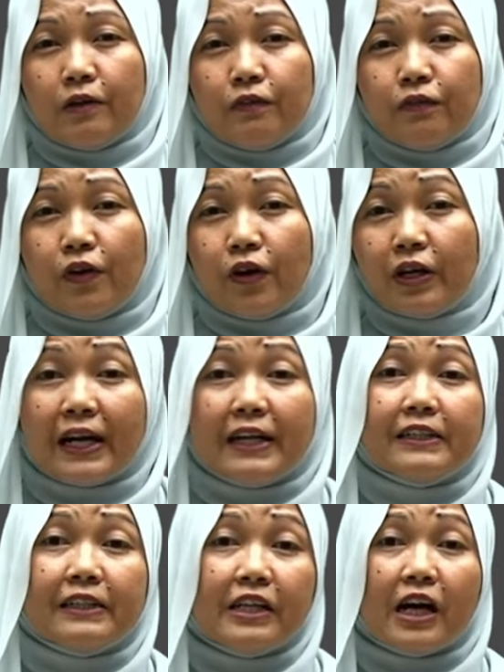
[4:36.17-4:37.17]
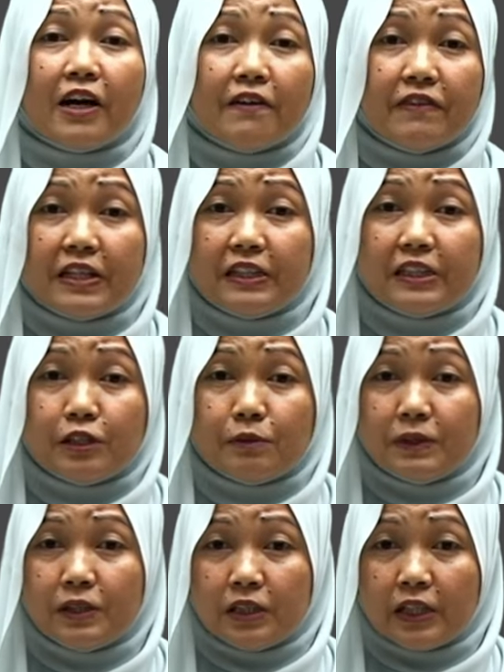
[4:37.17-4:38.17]
For criteria of heritage
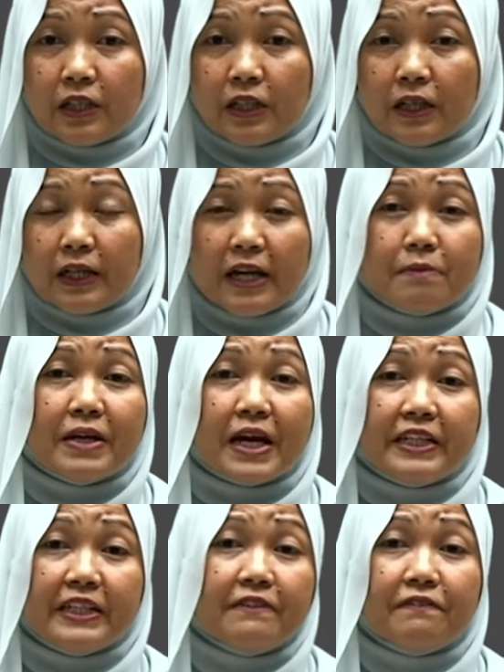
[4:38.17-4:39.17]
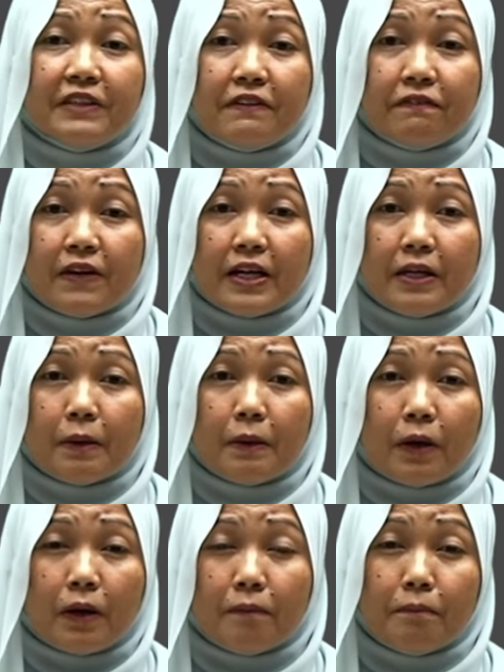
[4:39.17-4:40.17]
building can be identified
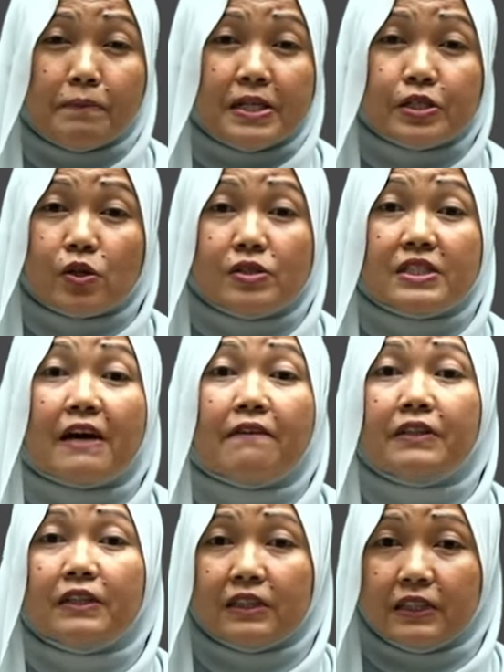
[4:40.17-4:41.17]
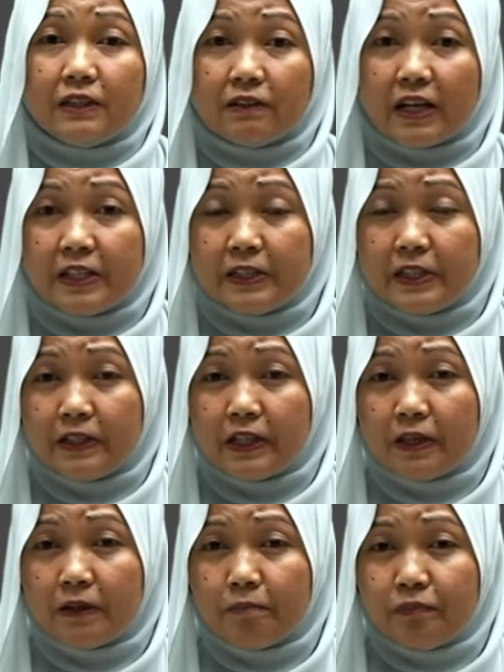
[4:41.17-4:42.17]
based on several key criteria.
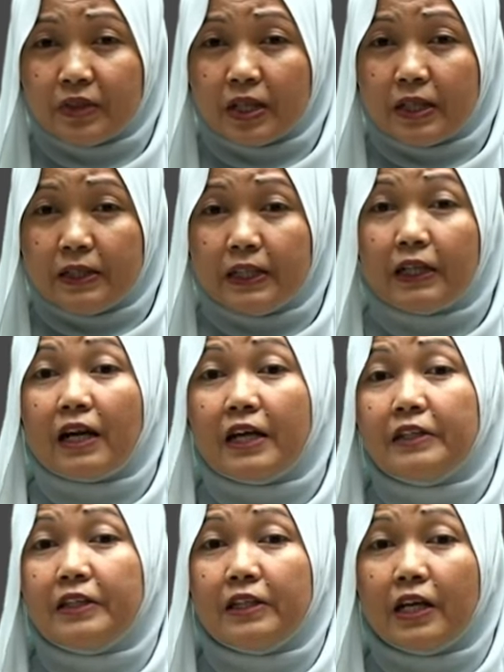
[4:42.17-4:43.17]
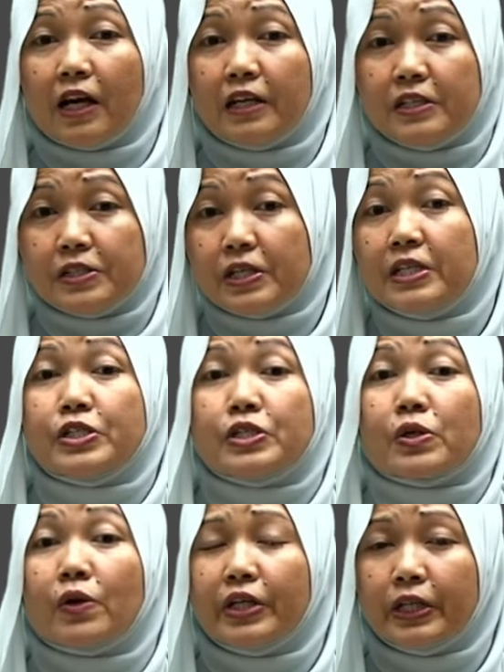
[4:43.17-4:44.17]
The criteria is
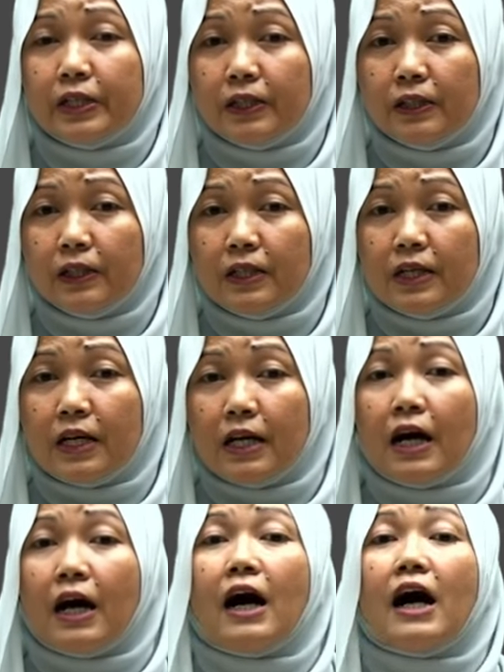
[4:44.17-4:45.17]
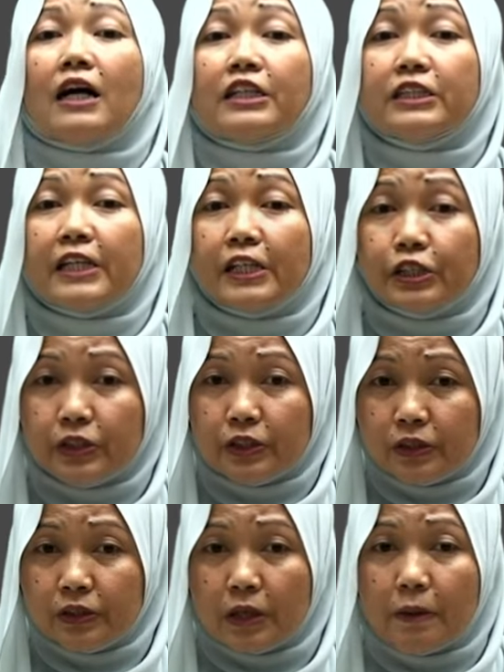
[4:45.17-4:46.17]
historical,
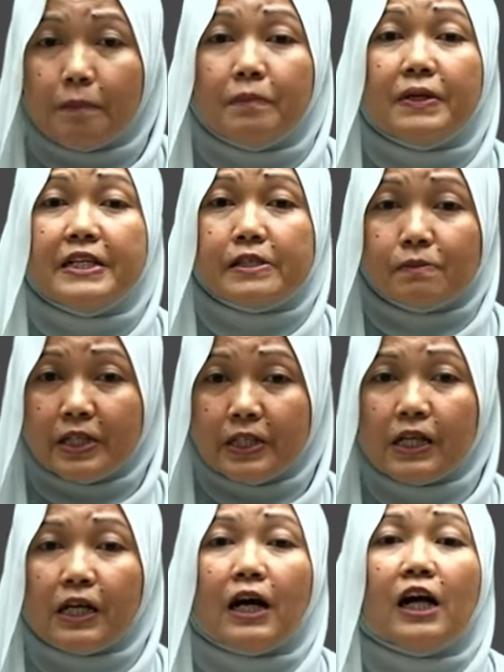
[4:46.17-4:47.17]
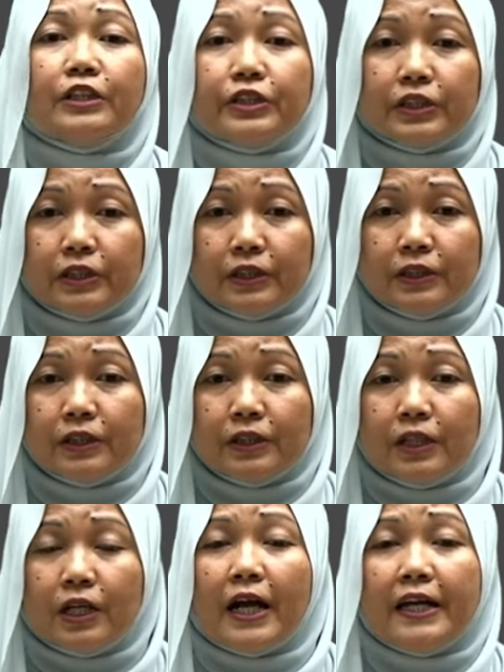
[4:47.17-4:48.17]
architectural, placement, cultural,
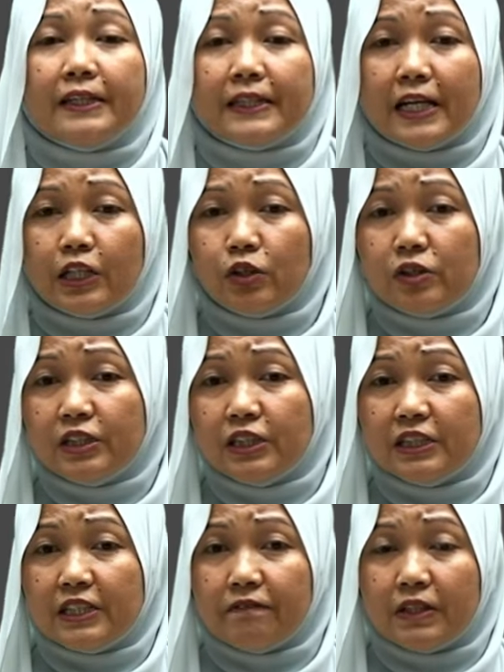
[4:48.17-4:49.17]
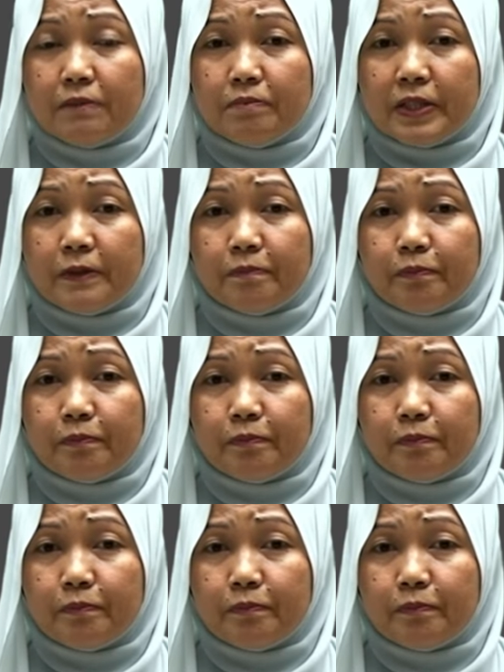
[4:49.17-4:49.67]
and technology development.